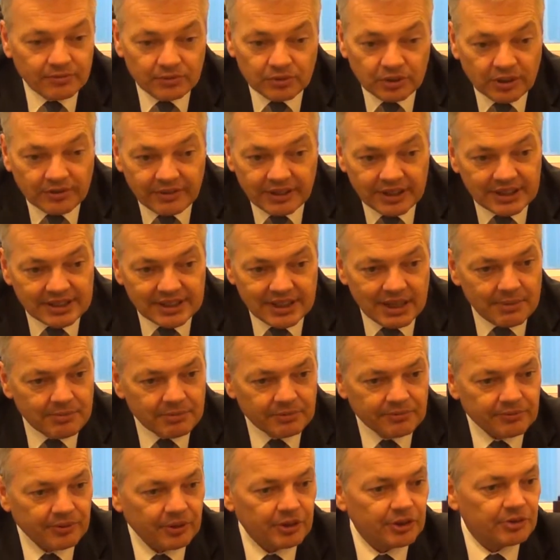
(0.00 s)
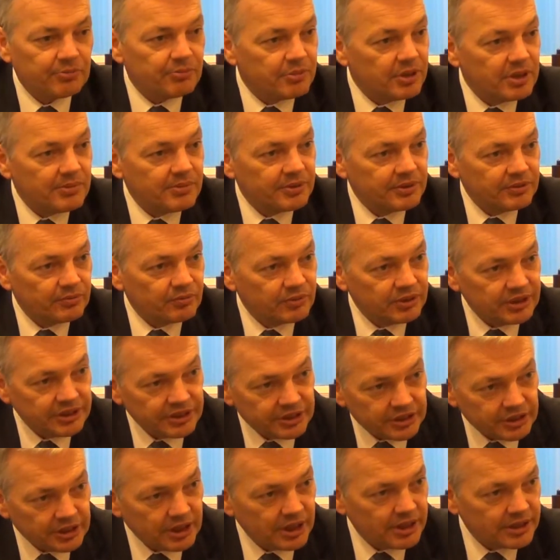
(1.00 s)
To give an example, for the moment we
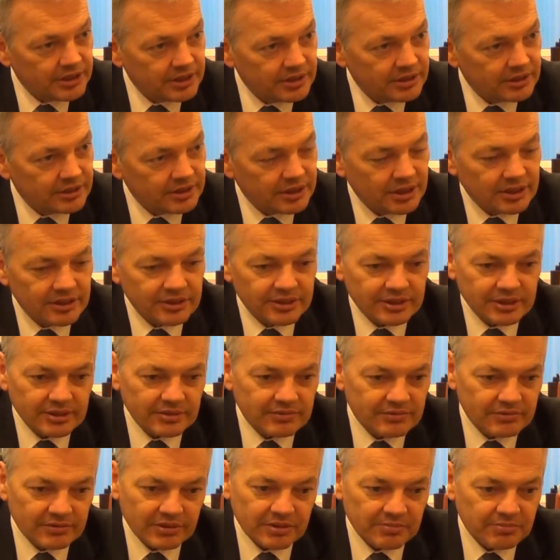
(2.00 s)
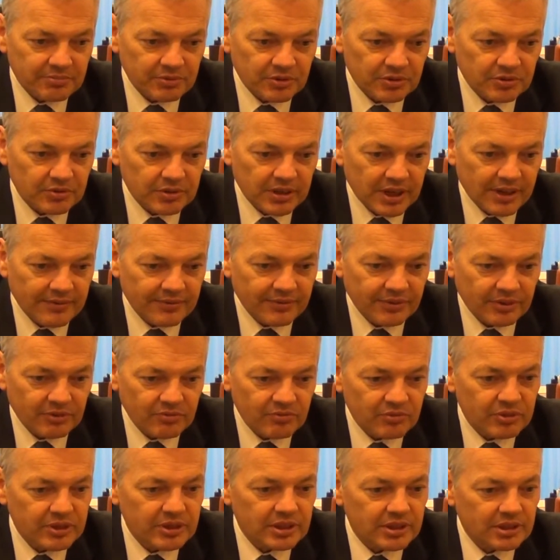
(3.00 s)
discuss in the Council of Europe to have a
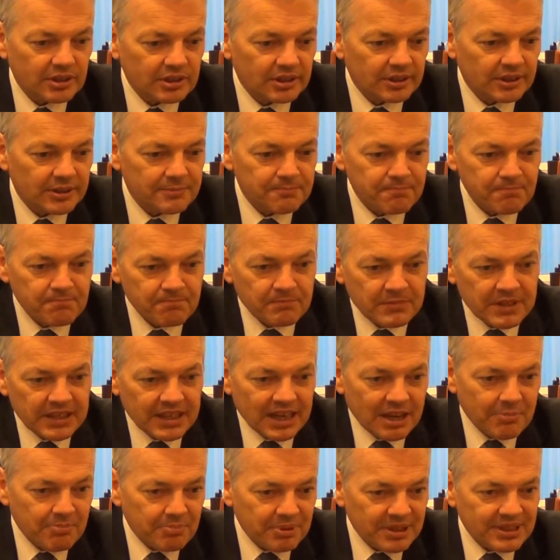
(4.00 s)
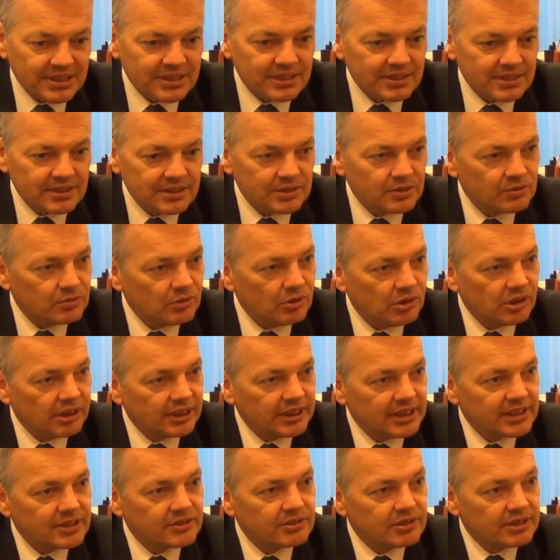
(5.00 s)
real capacity to
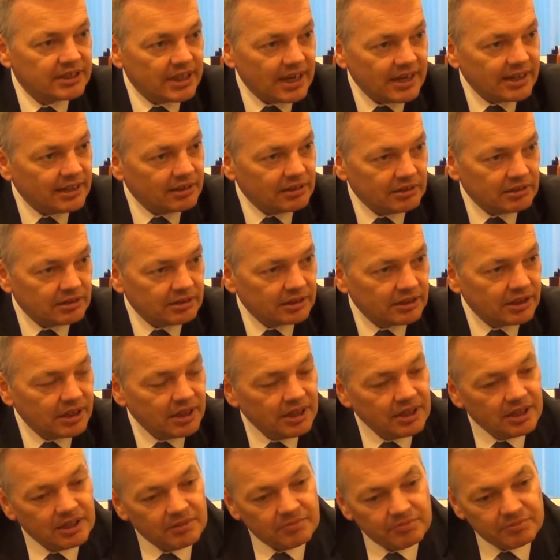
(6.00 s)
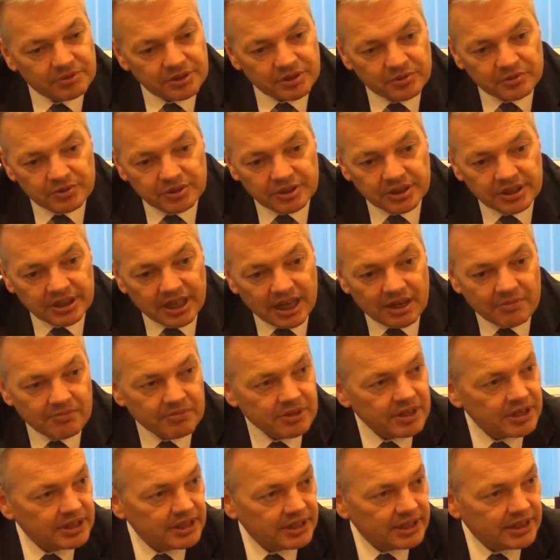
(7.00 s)
organize a dialogue between
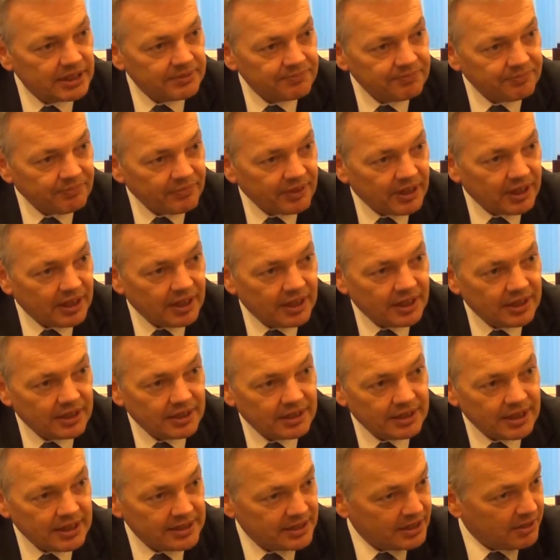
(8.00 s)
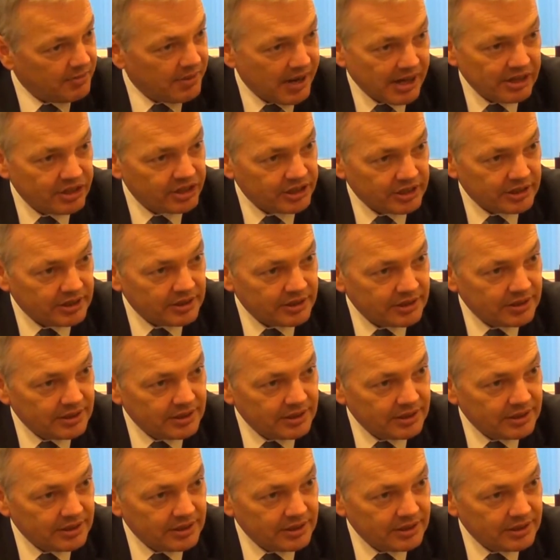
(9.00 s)
Armenia and Azerbaijan,